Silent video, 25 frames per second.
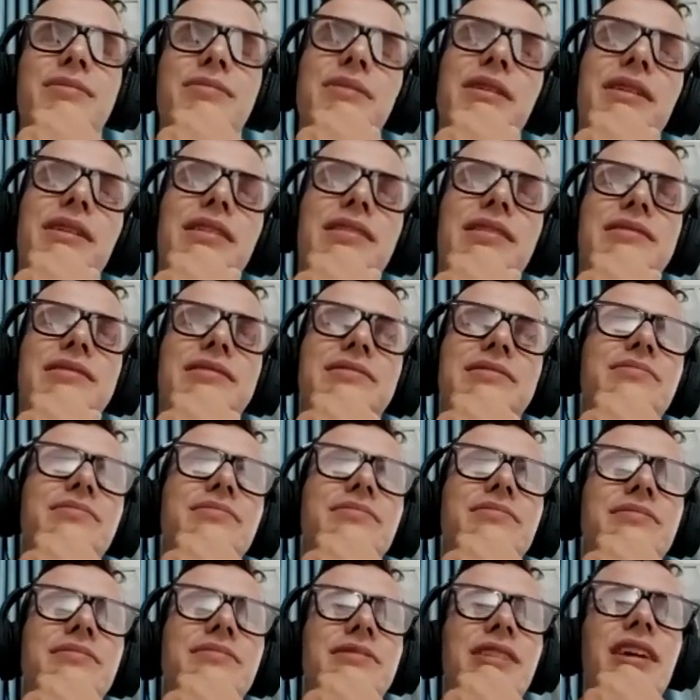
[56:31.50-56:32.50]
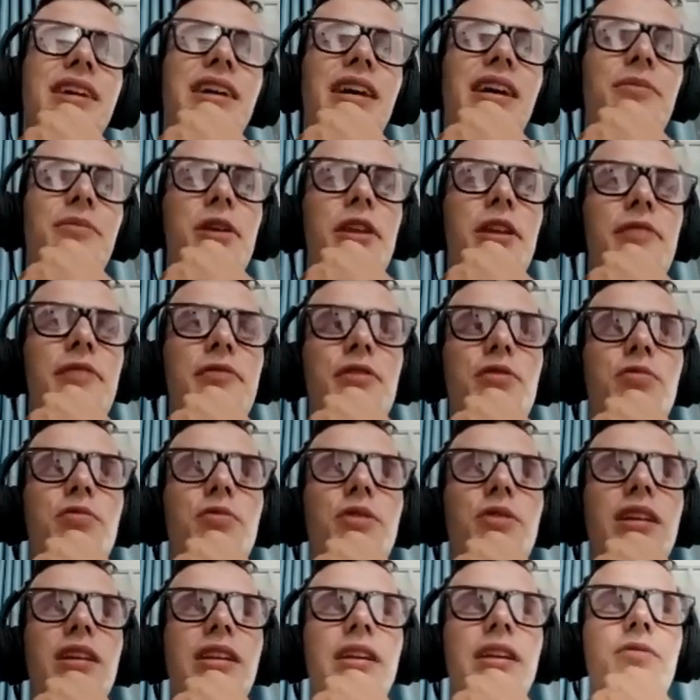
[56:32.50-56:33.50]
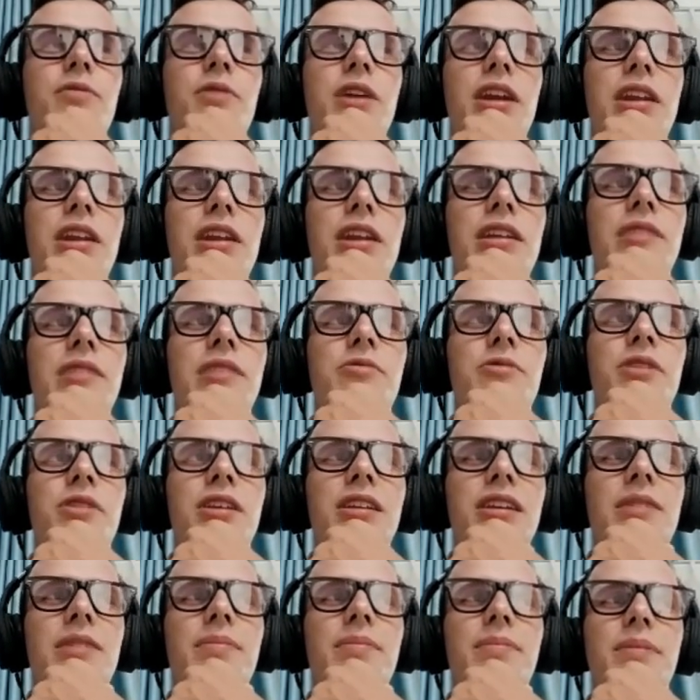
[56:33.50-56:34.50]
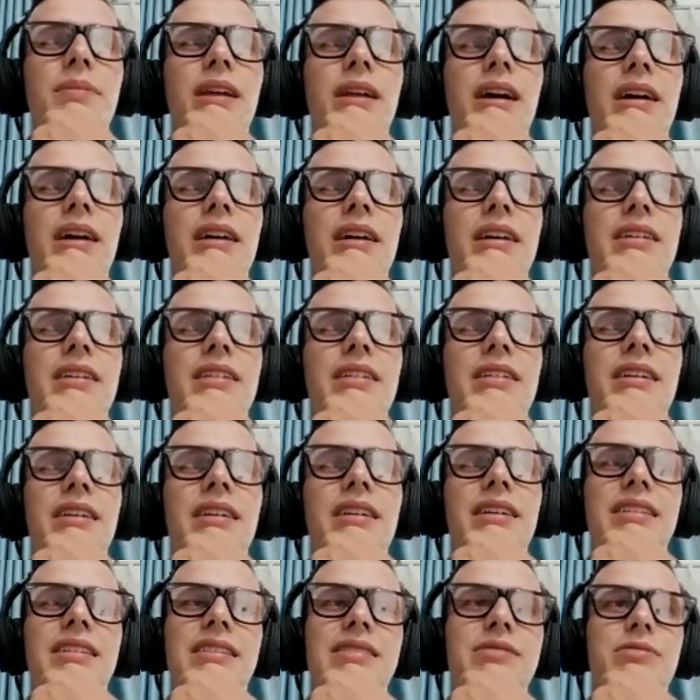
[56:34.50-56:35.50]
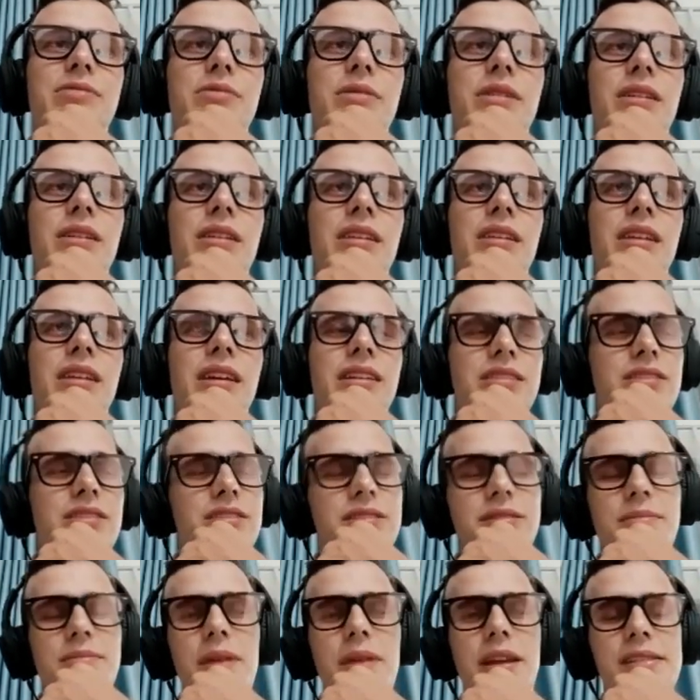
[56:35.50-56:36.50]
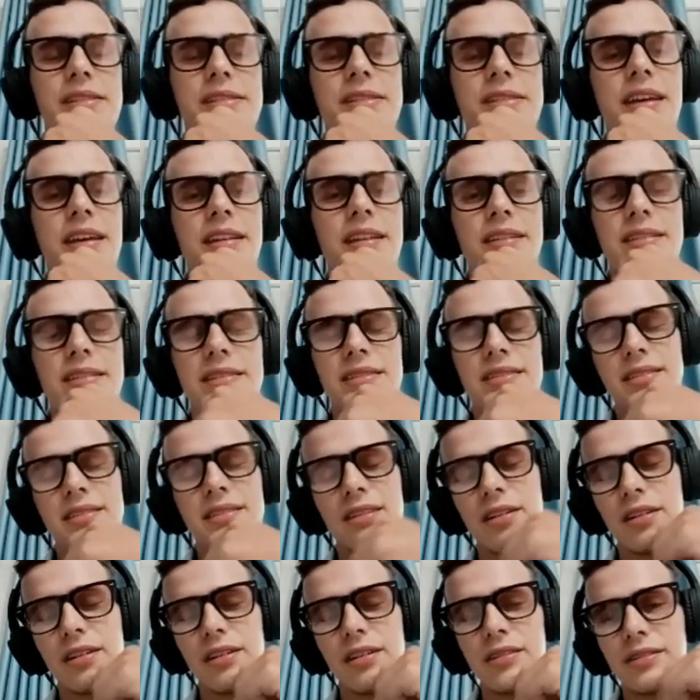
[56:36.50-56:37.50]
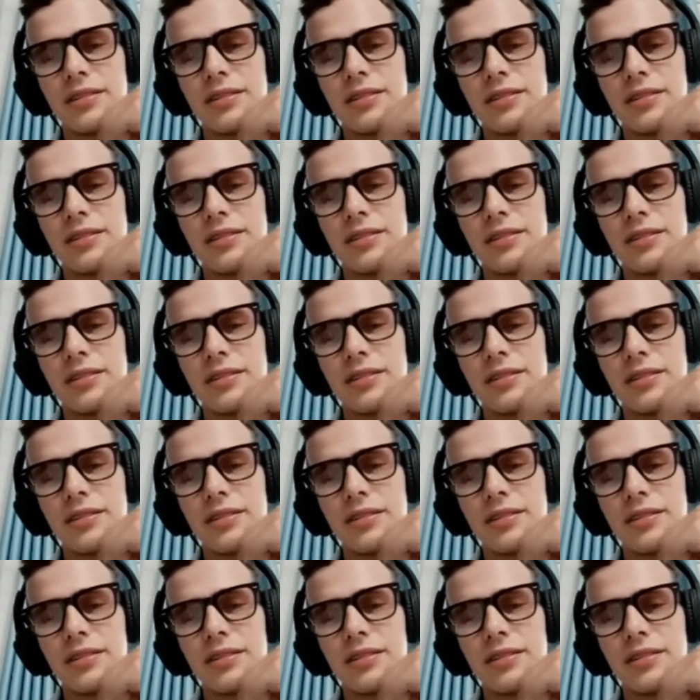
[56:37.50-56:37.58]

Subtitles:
But yeah, I mean, if you really read it and really apply it, like really like just makes sense. So